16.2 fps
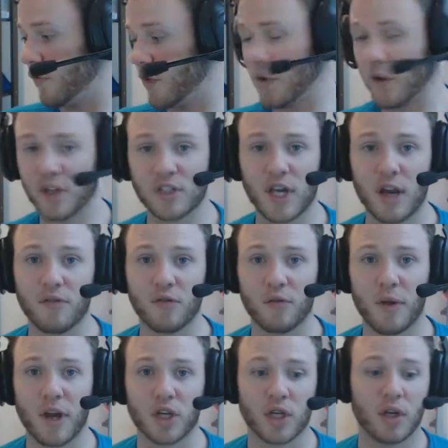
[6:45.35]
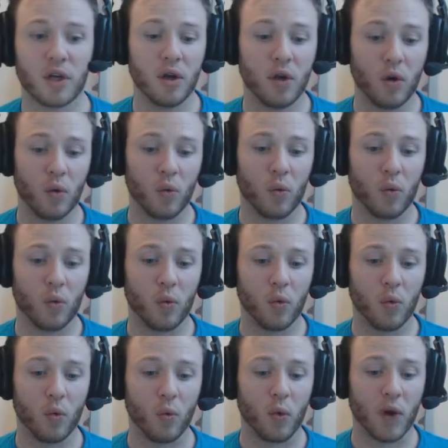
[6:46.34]
little inside information.
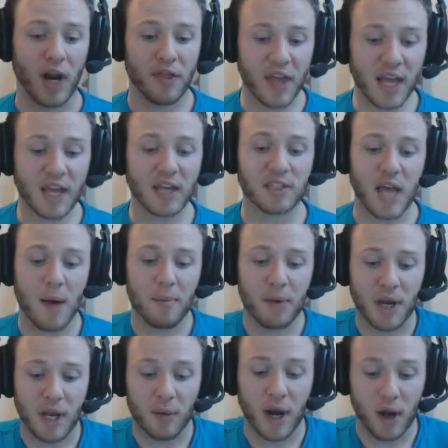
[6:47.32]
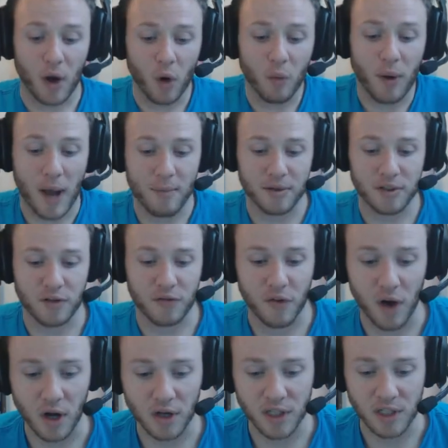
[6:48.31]
What I think is happening, what I hope happens at
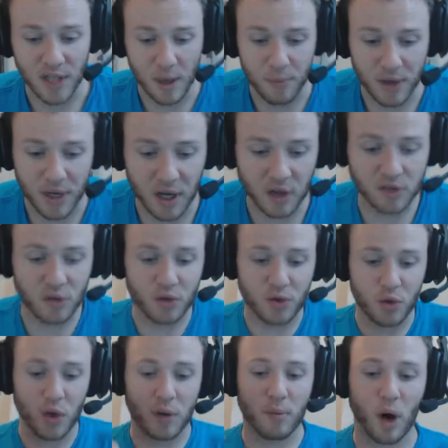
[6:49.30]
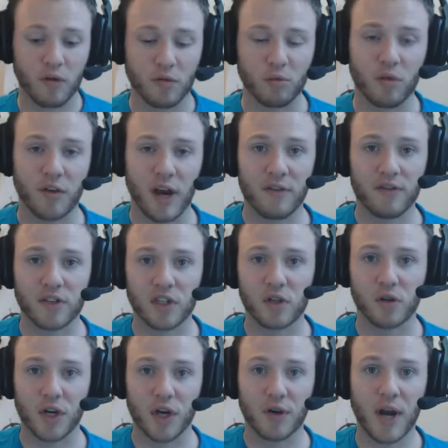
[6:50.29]
Fox, is that because they're doing a Marvel movie every
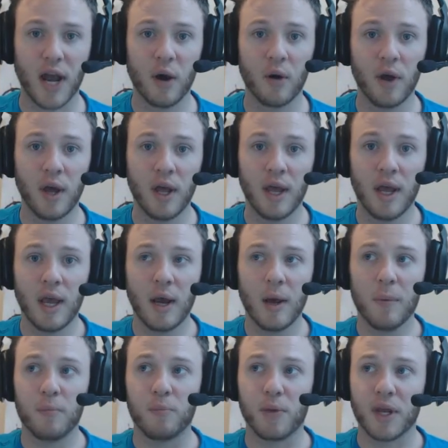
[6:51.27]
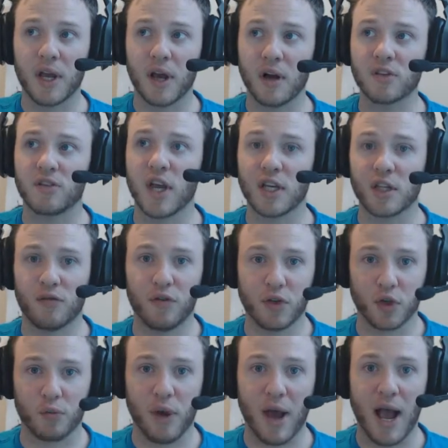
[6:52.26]
single year now, because Days of
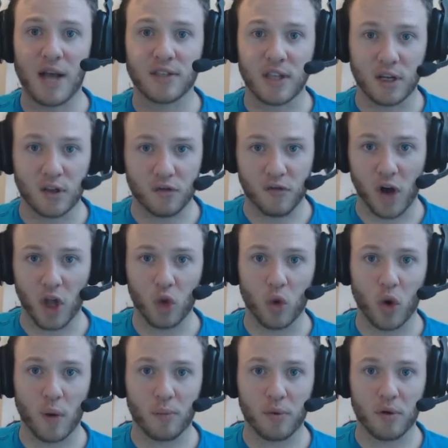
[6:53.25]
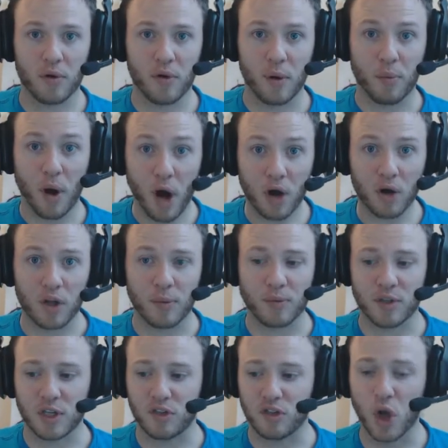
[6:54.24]
Future Past and its follow-up
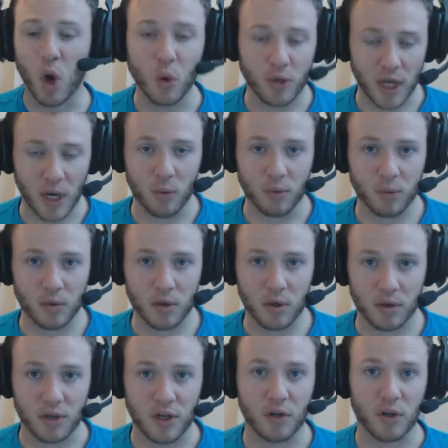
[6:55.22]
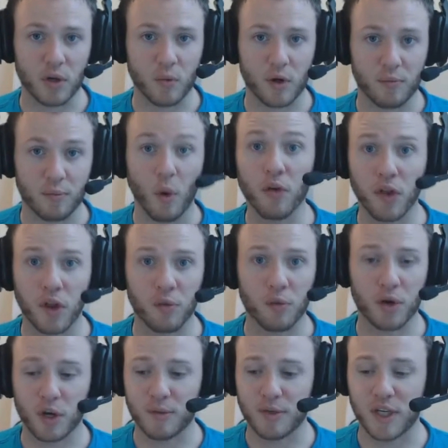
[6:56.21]
Apocalypse is no doubt dealing with, both of
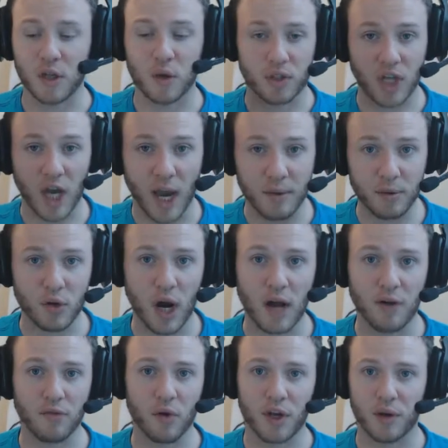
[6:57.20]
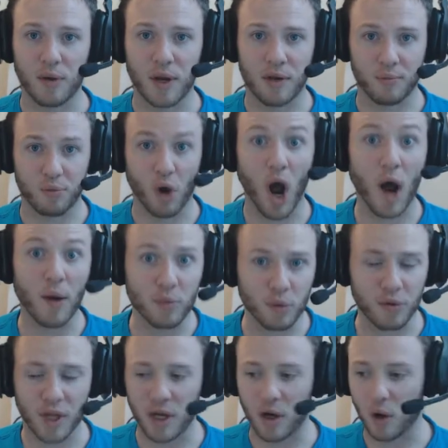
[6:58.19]
them are going to be dealing with time travel and
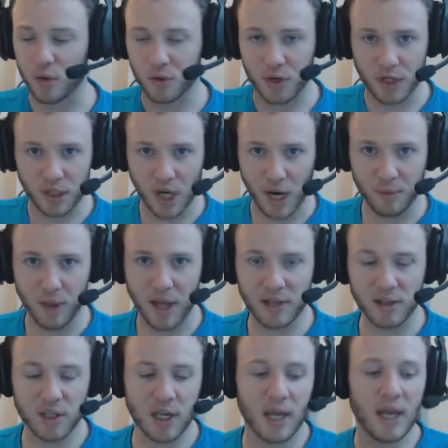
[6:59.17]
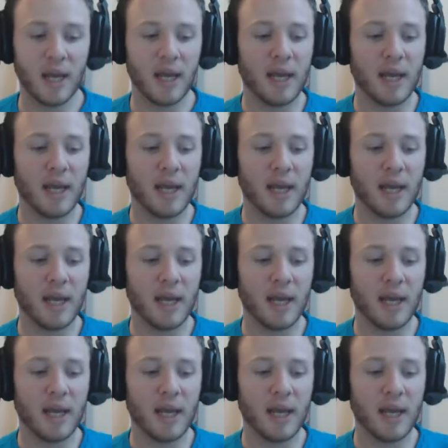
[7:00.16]
probably alternate timelines,